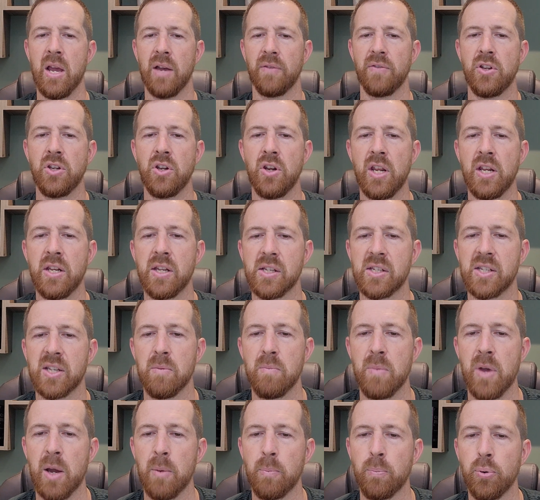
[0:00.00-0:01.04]
And then you need to
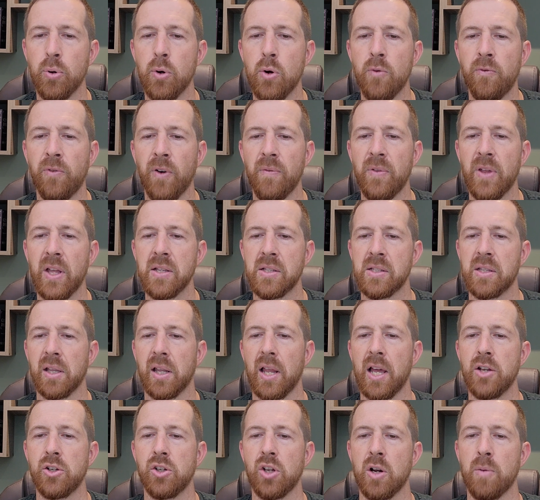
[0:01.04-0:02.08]
submit proof of the
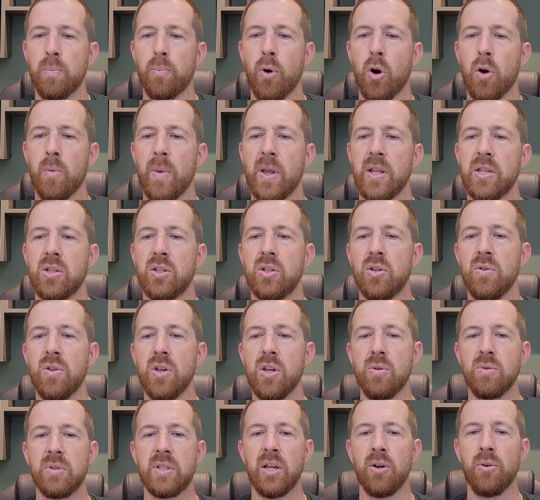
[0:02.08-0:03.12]
installation and permits to the
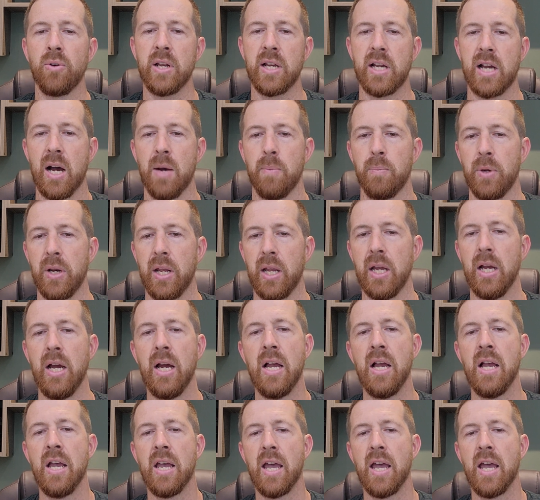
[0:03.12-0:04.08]
utility company